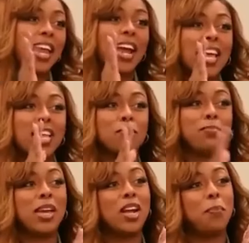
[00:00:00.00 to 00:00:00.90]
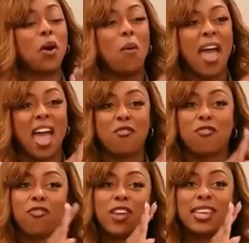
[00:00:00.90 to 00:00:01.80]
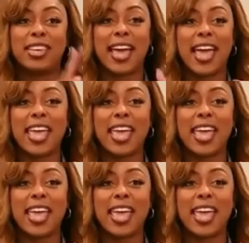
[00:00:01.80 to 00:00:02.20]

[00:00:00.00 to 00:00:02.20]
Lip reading: I'm not apologizing for the money. The